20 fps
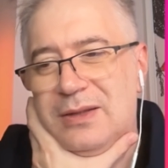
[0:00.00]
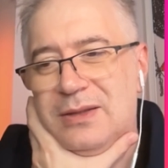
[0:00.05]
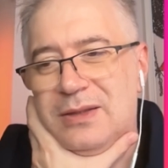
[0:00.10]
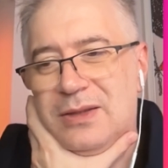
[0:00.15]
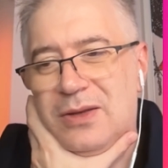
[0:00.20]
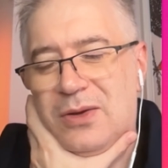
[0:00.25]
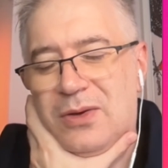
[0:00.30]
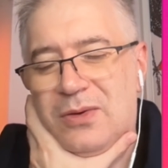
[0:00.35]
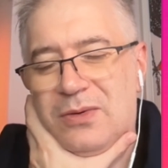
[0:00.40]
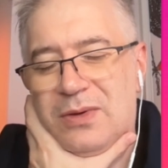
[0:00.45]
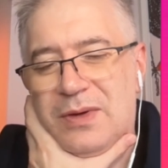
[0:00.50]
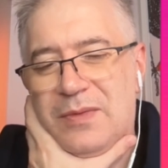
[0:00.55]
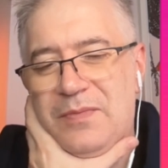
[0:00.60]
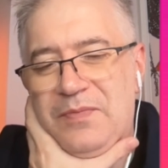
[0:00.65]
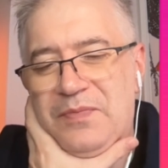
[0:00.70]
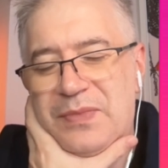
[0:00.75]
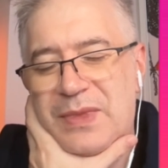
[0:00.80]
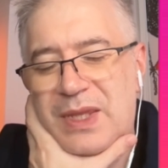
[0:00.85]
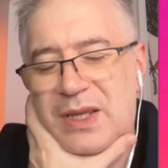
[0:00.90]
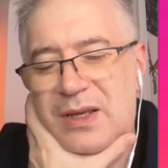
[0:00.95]
So
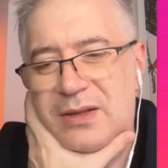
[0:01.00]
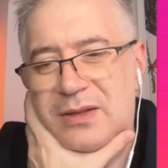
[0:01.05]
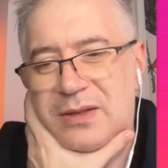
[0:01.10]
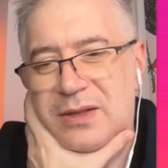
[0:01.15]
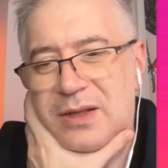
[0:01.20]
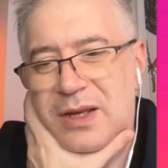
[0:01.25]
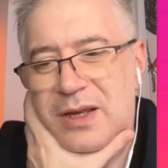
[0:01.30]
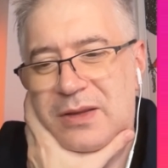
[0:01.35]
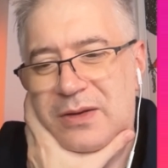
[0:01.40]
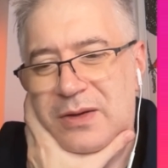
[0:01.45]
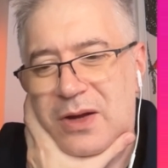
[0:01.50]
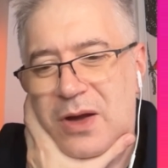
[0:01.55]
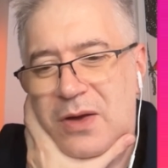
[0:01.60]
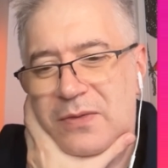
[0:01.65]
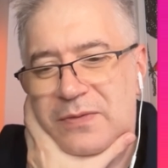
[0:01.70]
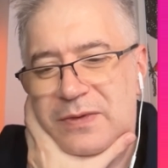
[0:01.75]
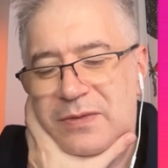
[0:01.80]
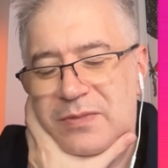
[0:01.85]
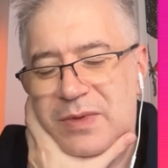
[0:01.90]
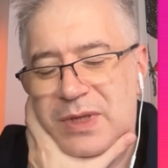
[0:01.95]
um, it's another
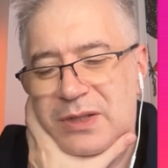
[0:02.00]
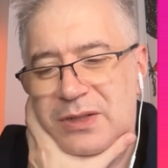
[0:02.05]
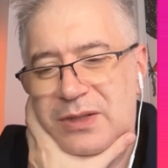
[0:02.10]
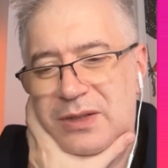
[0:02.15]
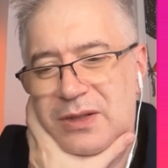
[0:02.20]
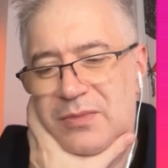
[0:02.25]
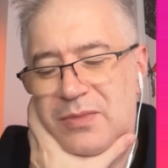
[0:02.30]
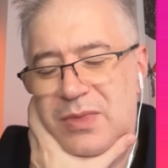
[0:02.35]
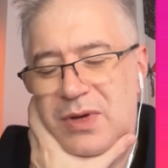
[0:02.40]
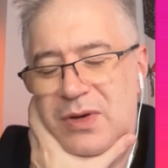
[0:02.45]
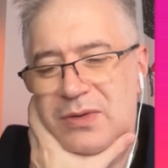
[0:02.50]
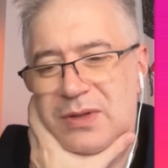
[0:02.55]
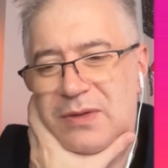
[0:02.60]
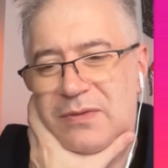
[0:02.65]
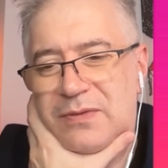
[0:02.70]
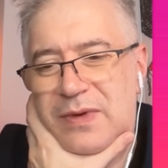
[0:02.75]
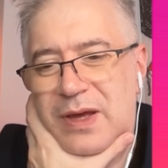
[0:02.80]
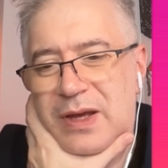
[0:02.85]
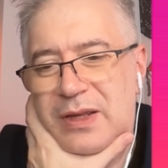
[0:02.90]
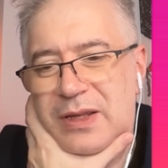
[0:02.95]
confirmation about
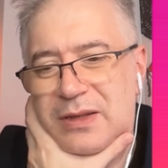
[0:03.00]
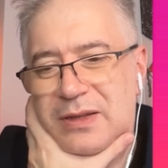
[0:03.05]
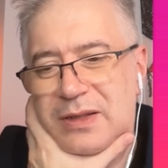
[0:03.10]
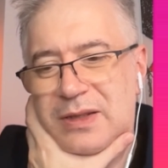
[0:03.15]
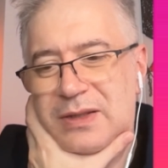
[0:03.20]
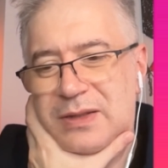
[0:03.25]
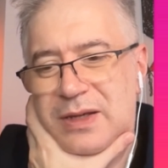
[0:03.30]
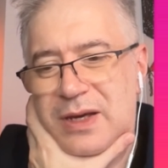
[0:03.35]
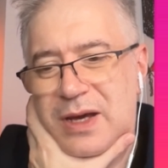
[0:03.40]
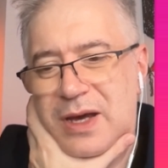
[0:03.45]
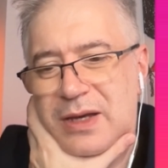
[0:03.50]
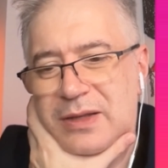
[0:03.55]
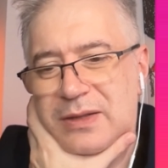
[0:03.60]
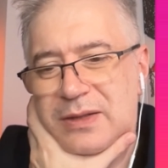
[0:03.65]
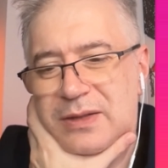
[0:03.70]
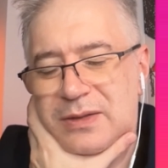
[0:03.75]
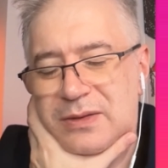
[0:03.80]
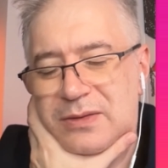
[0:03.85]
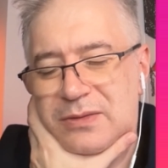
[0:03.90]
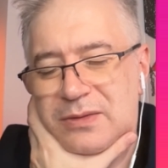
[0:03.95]
the fact that these
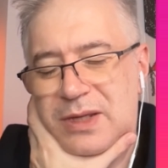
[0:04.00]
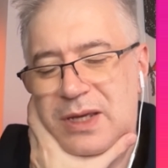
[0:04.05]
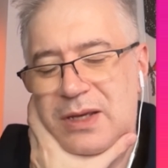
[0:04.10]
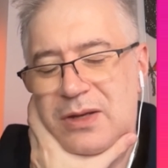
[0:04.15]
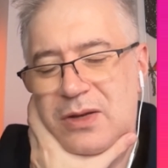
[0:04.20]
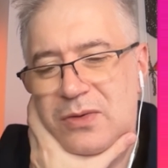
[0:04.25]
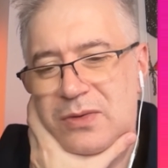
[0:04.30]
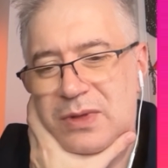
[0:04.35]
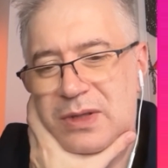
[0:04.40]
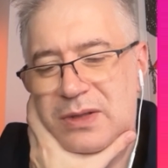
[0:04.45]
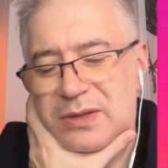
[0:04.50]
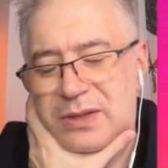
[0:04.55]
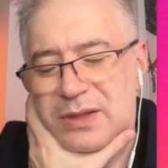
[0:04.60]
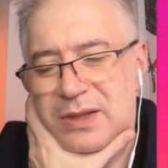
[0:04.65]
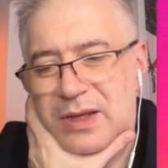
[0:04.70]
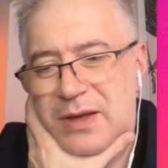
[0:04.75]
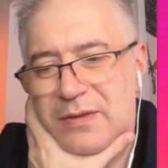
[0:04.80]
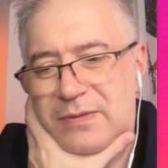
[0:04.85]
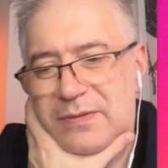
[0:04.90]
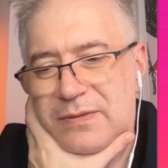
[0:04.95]
guys they know their
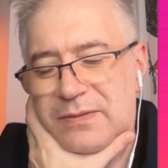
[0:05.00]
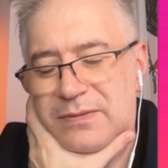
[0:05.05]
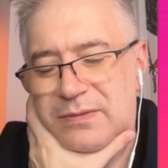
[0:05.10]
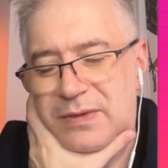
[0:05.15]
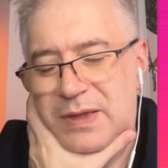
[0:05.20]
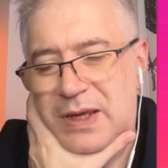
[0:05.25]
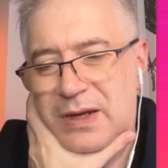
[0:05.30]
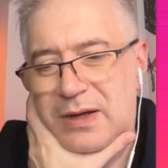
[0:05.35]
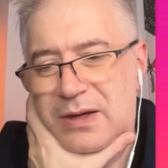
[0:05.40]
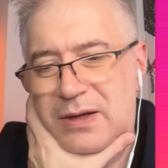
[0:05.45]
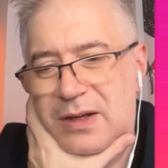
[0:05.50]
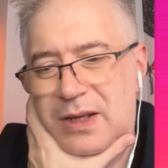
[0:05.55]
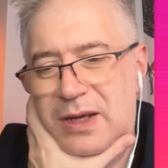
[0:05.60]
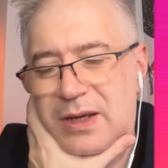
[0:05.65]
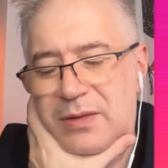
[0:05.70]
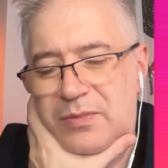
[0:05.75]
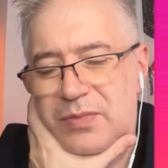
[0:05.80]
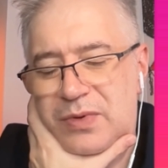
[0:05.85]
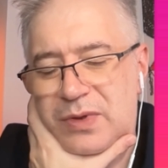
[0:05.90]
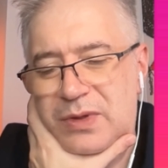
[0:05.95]
stuff. They're
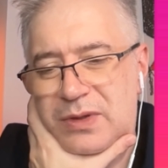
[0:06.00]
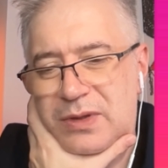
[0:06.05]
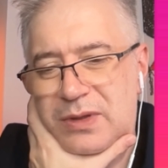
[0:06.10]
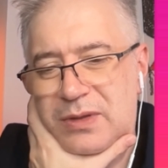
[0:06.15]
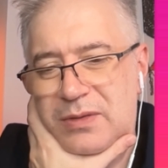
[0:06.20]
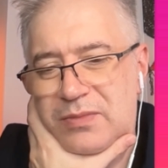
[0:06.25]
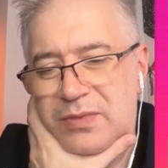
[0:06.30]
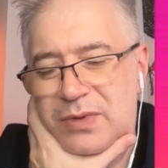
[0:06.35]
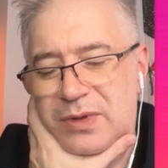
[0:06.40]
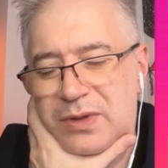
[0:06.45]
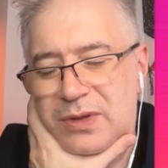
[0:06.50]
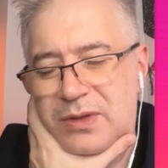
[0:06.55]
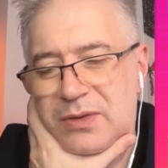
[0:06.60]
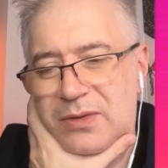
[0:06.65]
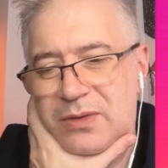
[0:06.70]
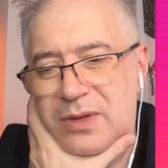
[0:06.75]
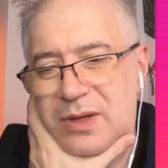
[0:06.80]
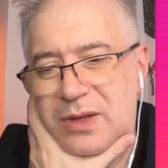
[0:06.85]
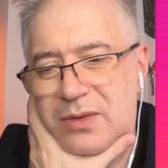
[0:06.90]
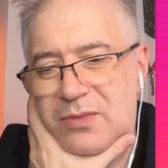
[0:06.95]
like pretty pretty
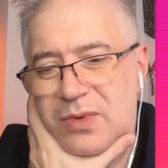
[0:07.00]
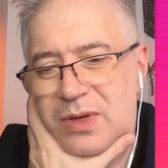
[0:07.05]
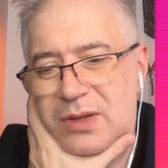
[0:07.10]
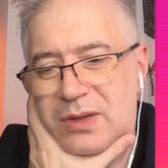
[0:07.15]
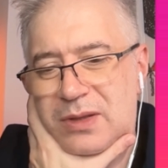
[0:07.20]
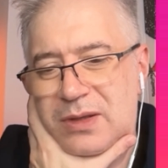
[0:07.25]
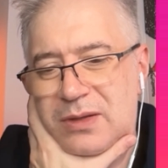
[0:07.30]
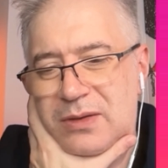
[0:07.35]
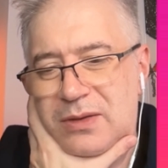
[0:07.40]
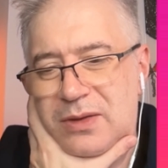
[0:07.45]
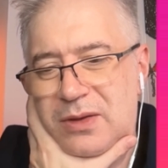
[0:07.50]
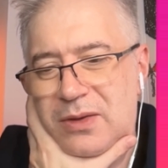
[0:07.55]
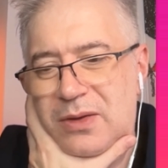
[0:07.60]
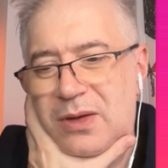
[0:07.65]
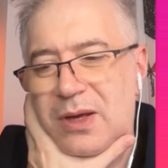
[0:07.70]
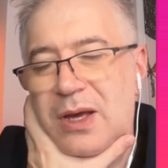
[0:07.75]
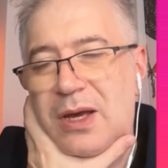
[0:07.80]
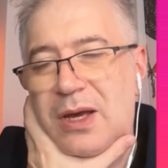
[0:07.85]
good at what they do.